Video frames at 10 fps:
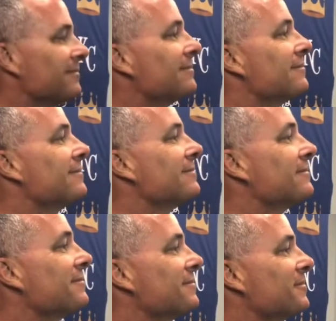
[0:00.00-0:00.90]
so
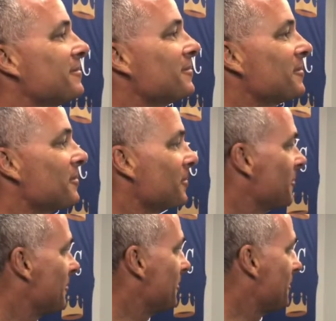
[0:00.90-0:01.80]
he did.
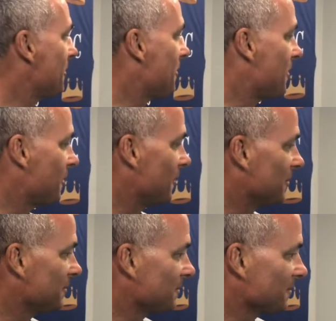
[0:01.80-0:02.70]
I can see
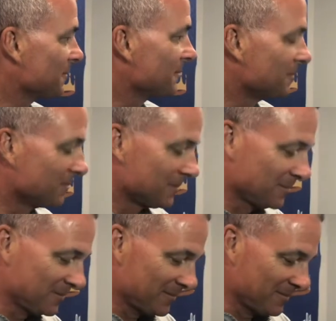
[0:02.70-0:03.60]
his mind working. oh,
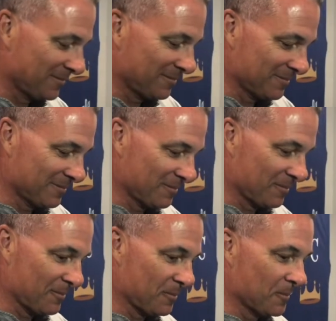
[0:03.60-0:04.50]
he did, huh?
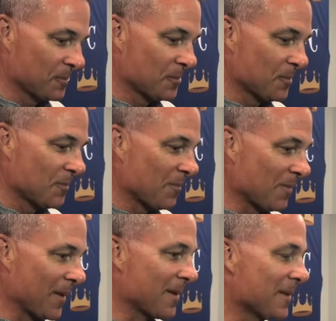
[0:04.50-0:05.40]

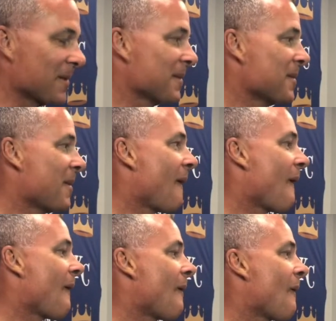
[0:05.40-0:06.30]
Uh, just
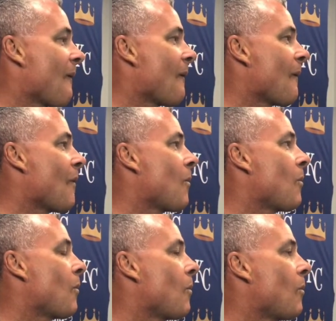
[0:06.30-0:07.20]
talk a little bit about what
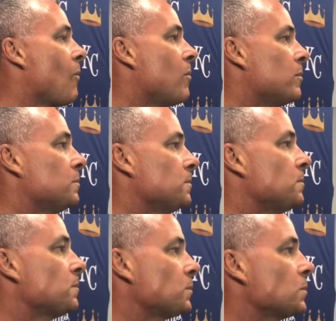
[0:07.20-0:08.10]
Martine brings to
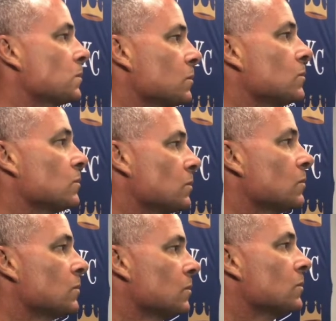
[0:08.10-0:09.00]
this team and how important
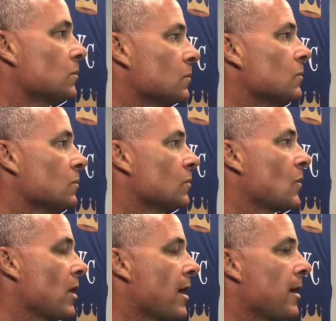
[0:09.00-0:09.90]
the value of, of, of
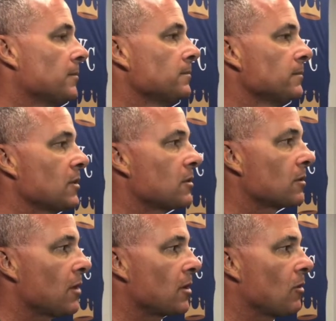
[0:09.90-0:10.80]
yeah, an experience. That's
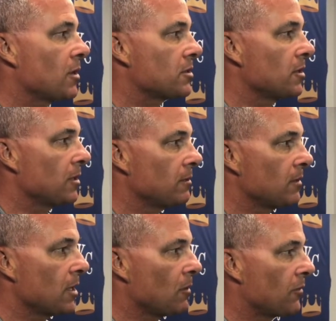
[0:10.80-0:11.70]
a great question. And
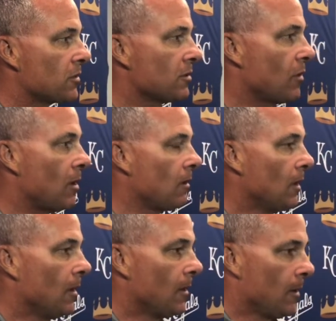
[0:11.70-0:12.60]
you know, first of all,
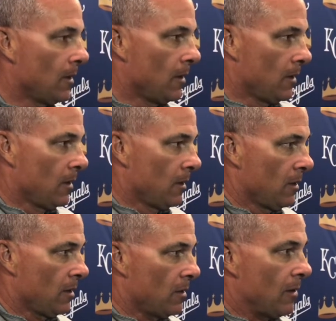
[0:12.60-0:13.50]

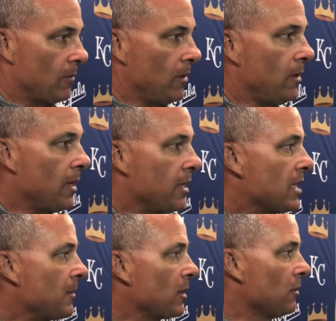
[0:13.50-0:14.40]
you know,
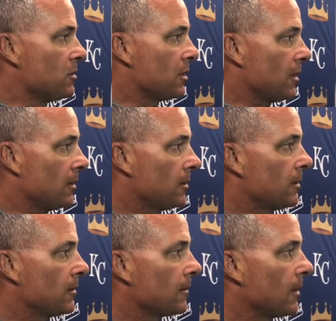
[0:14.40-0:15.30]
anytime you lose a
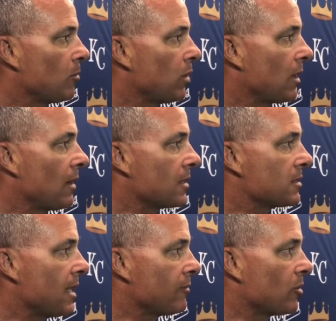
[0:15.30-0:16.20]
a player like
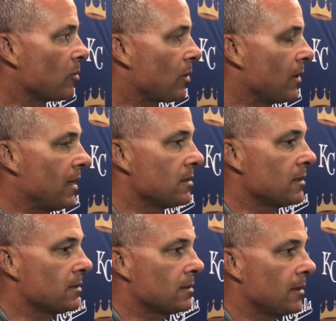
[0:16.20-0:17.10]
Salvador Perez,
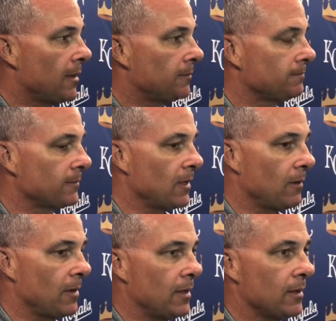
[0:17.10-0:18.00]
it's uh, you
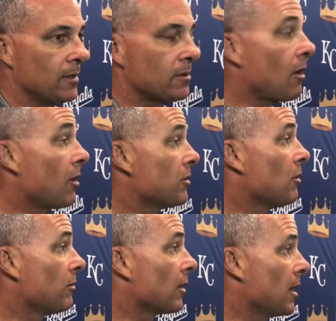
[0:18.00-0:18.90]
know it, it's hard to
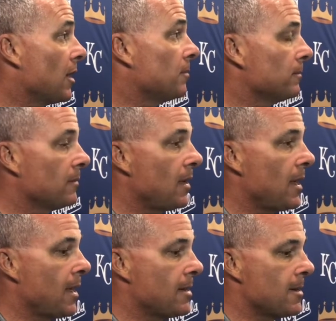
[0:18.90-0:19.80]
overcome.
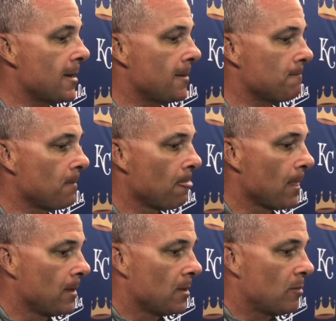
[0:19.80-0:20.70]
And um,
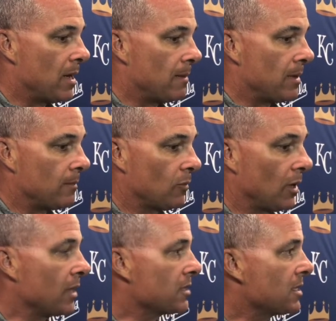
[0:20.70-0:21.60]
but I'm, I'm
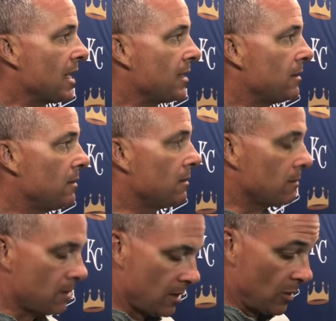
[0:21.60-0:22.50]
really excited,
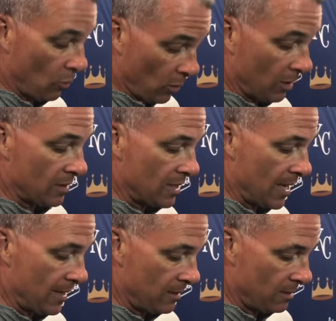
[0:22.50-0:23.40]
uh, and we're
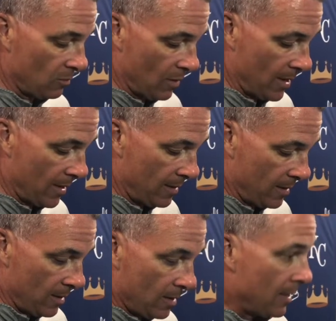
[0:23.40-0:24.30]
excited the way
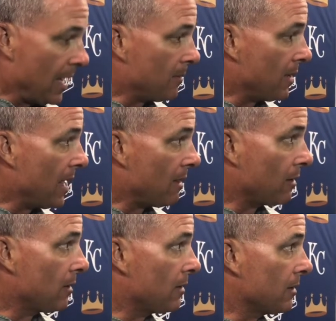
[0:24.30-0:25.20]
Cam
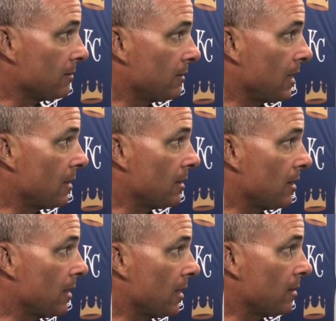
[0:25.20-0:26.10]
Gallagher and and
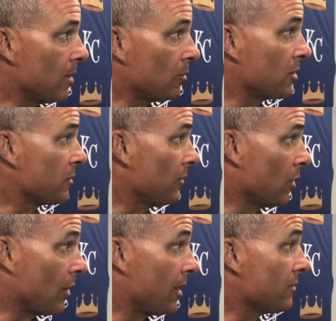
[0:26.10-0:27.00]
uh, Meibrys
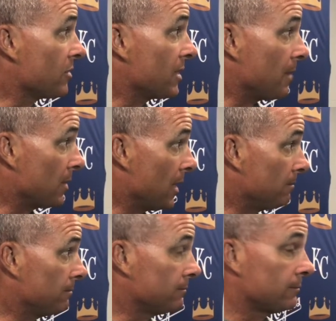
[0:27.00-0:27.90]
Viloria have stepped
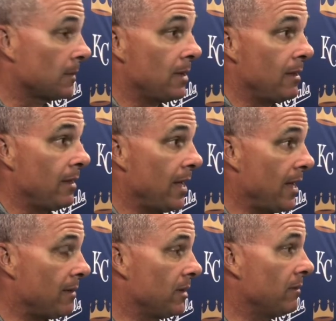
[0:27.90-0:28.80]
up. I mean, they
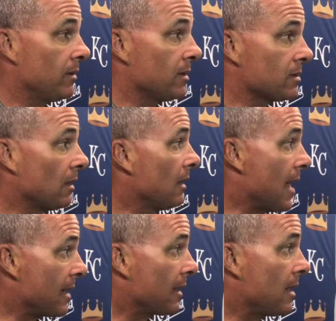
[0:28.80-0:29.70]
have given us a
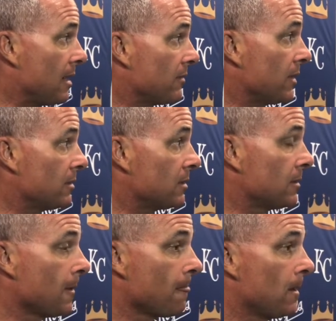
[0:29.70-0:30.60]
lot of confidence
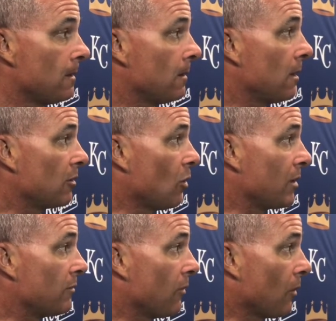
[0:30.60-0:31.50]
uh,
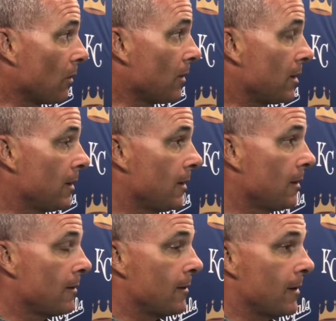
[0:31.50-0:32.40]
going forward,
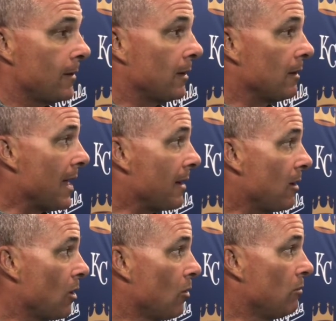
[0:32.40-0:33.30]
uh, and a lot of
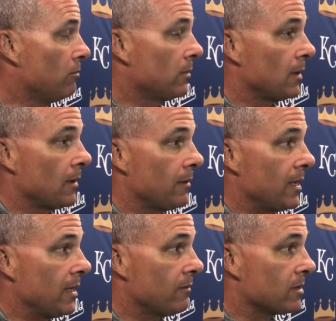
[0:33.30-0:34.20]
hope. Uh,
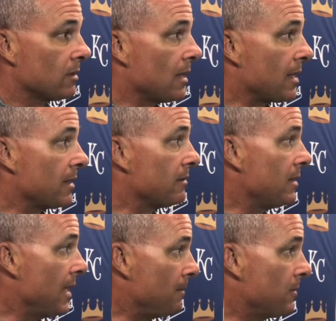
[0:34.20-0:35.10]
they give us a lot of
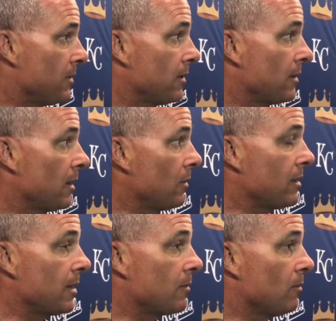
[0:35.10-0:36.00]
depth. we
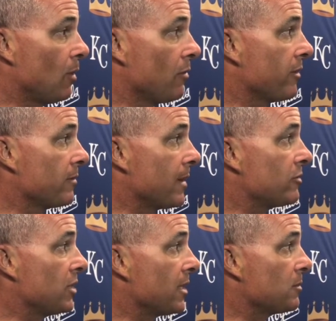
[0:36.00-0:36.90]
think both of them have a
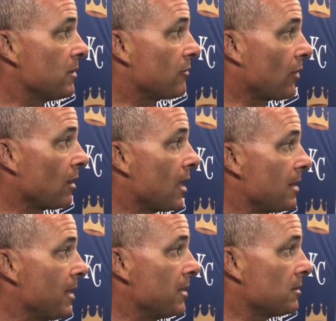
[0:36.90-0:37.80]
chance to be
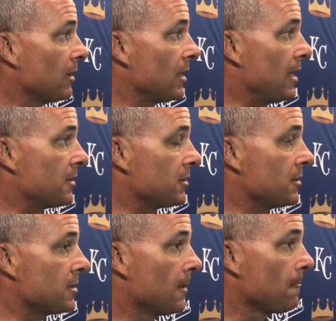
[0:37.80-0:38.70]
frontline major league catchers.